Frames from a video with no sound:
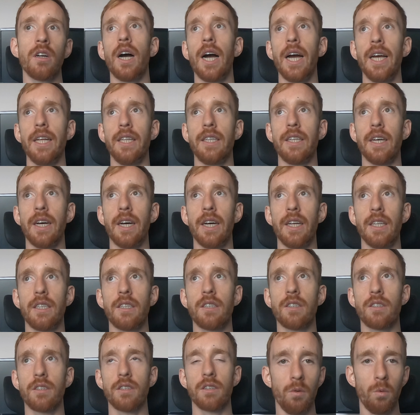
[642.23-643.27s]
I did
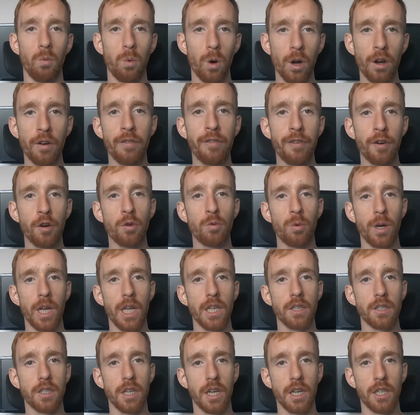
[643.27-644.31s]
1 full weight
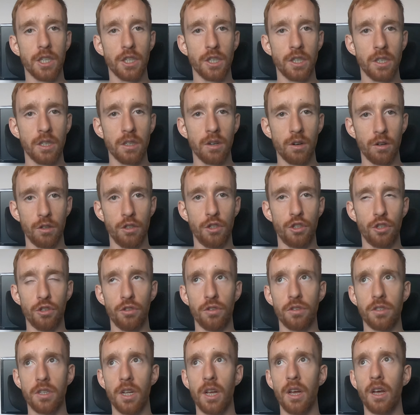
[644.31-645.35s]
session on
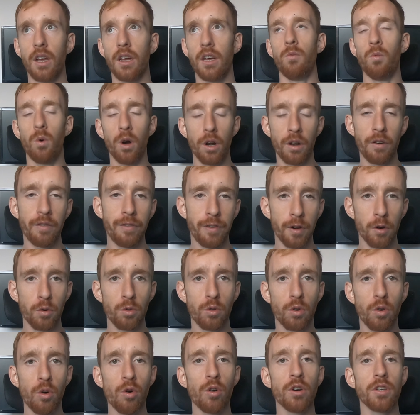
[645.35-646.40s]
Tuesday, 1 full
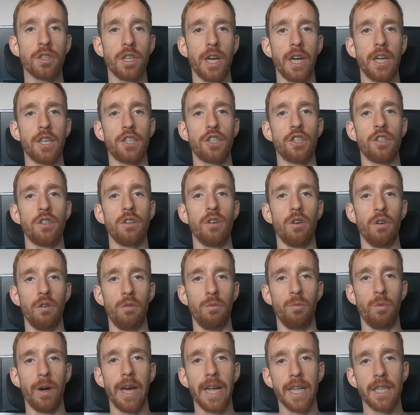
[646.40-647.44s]
core session on
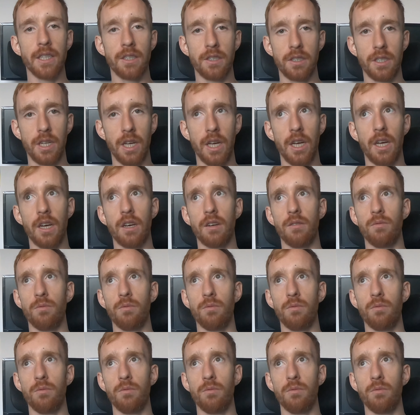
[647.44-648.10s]
Wednesday,